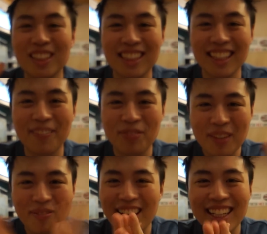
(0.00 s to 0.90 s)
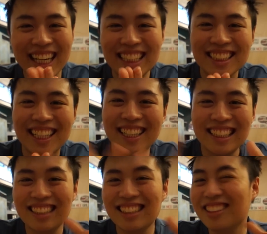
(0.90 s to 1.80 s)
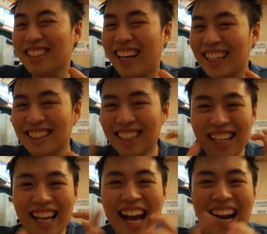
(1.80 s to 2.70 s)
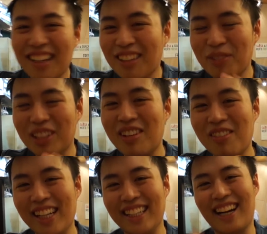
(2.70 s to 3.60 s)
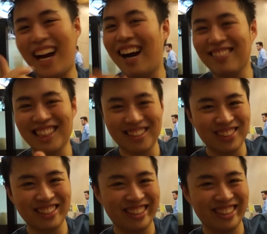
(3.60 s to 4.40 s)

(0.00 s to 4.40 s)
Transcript: watching Madagascar and I'll tell you guys how the movie went after the movie.